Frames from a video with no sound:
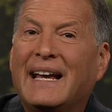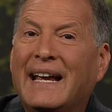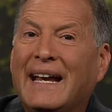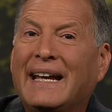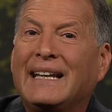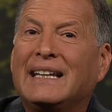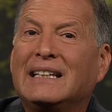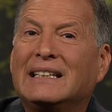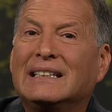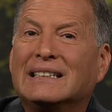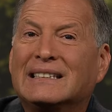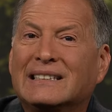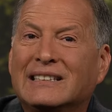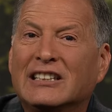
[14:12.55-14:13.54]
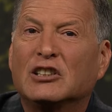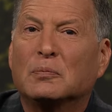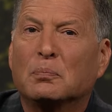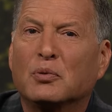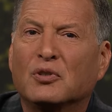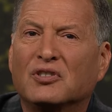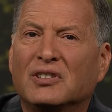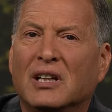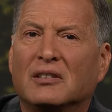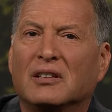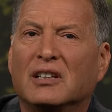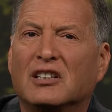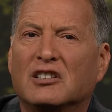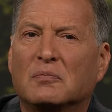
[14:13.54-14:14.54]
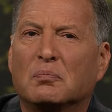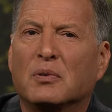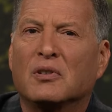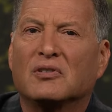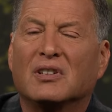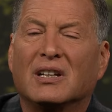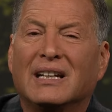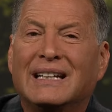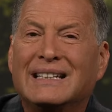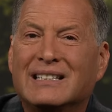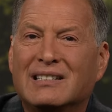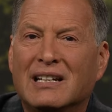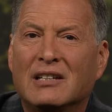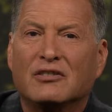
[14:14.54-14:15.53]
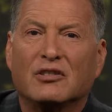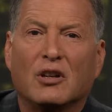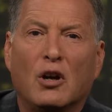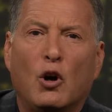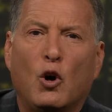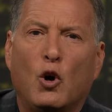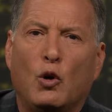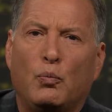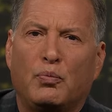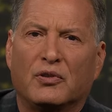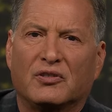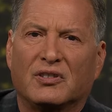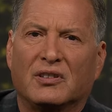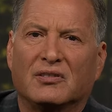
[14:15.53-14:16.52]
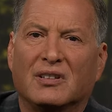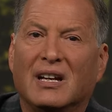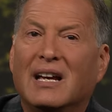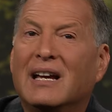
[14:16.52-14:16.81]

86% experience intense hopelessness.